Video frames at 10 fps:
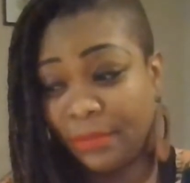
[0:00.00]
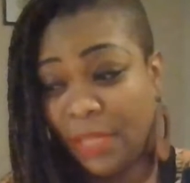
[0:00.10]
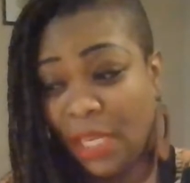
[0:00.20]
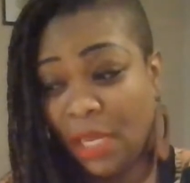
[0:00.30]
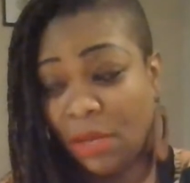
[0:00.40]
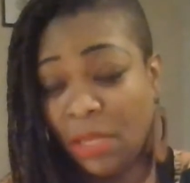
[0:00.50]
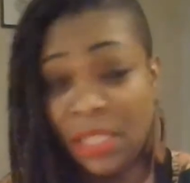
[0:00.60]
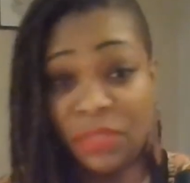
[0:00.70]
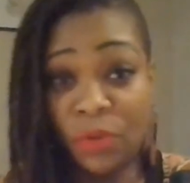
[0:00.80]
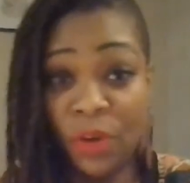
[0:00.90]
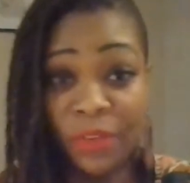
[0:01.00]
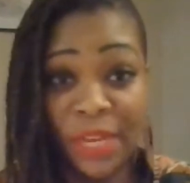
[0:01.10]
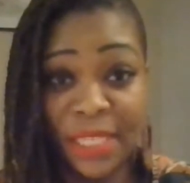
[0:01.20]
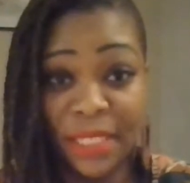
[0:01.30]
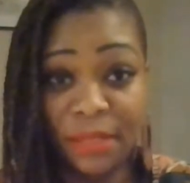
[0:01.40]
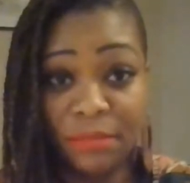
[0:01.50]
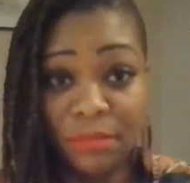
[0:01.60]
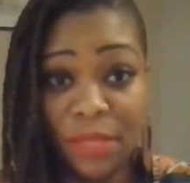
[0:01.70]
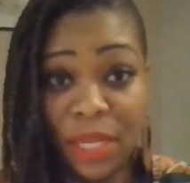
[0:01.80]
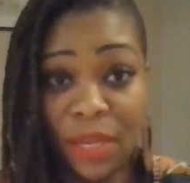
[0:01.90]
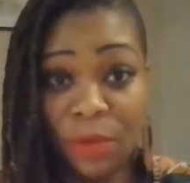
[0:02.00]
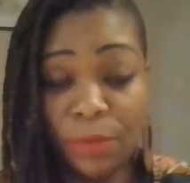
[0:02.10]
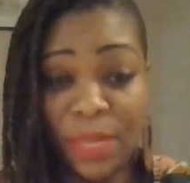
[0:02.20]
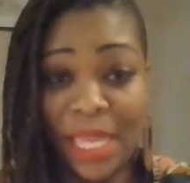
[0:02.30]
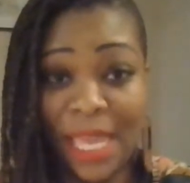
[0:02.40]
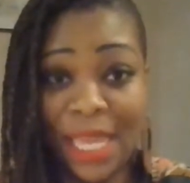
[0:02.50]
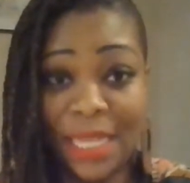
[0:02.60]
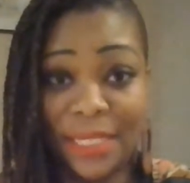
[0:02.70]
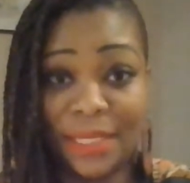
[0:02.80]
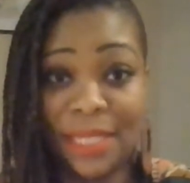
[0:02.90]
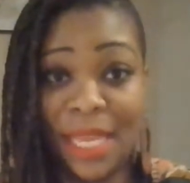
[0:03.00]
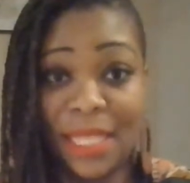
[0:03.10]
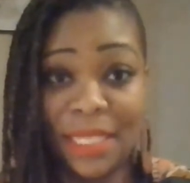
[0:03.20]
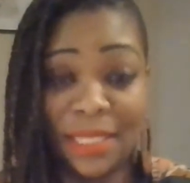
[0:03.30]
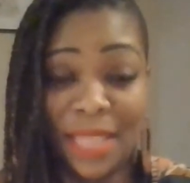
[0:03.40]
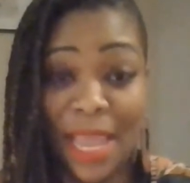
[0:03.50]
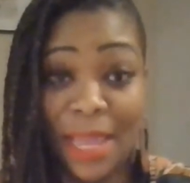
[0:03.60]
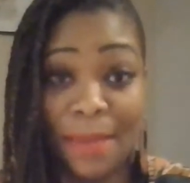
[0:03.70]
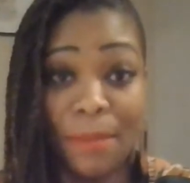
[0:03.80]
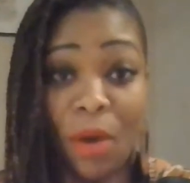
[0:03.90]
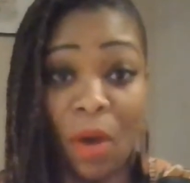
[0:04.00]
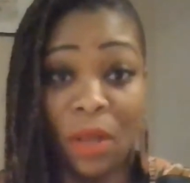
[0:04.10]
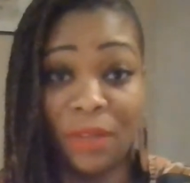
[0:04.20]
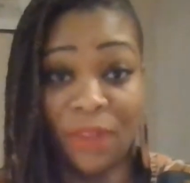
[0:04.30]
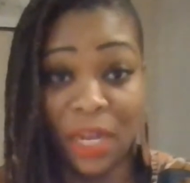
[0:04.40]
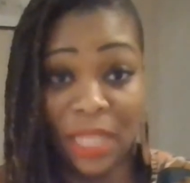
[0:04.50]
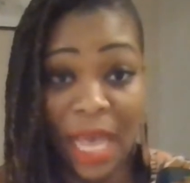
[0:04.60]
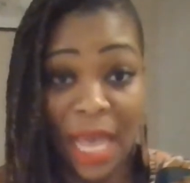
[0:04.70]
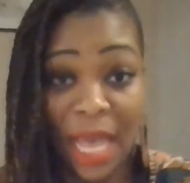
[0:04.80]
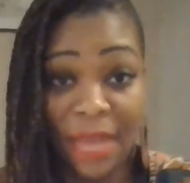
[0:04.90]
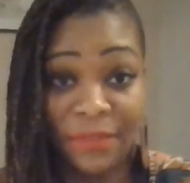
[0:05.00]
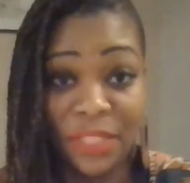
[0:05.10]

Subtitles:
it's for a reason. We can't stay the same all of our lives.